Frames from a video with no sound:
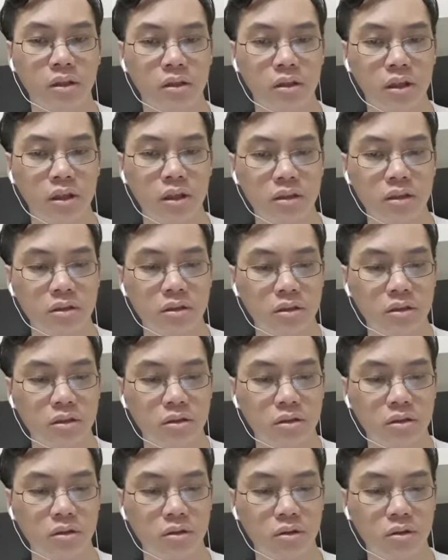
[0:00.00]
things
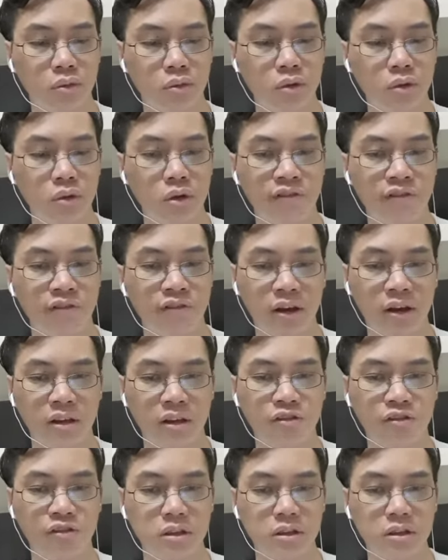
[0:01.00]
that would affect
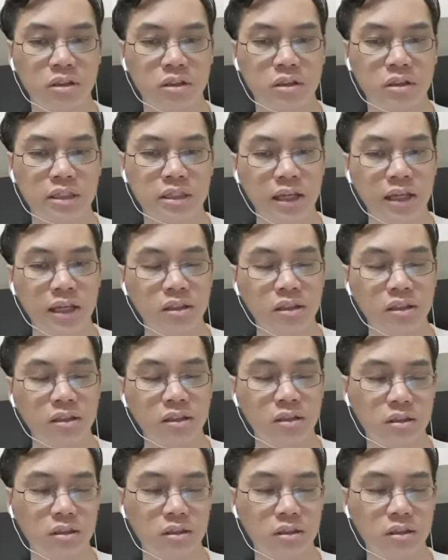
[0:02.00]
different stats,